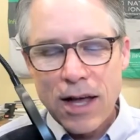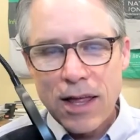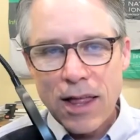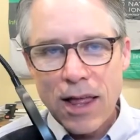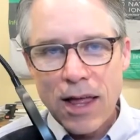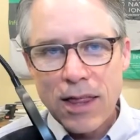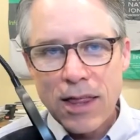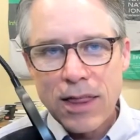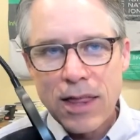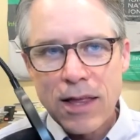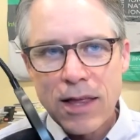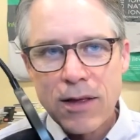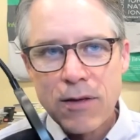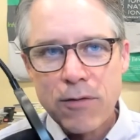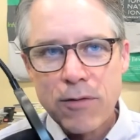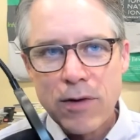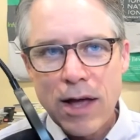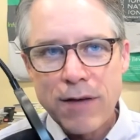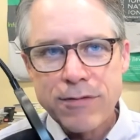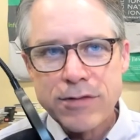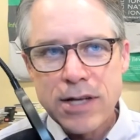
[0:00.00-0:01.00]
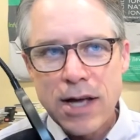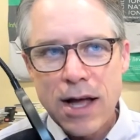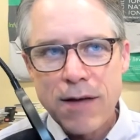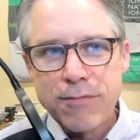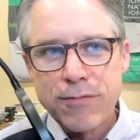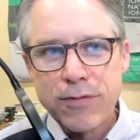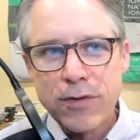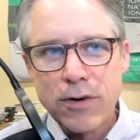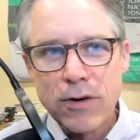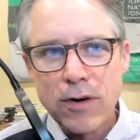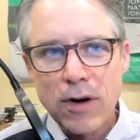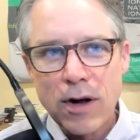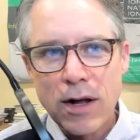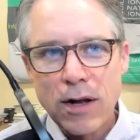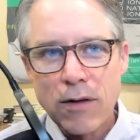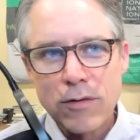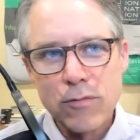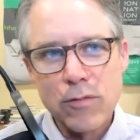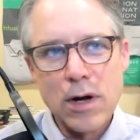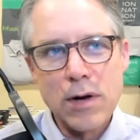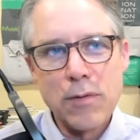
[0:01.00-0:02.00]
I think we have time
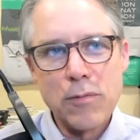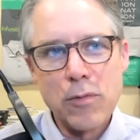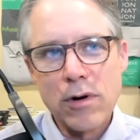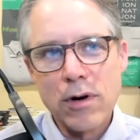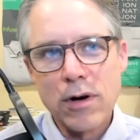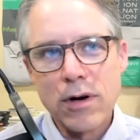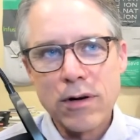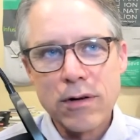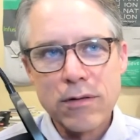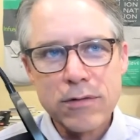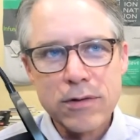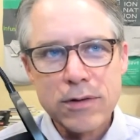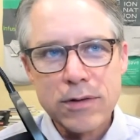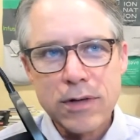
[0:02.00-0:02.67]
for one more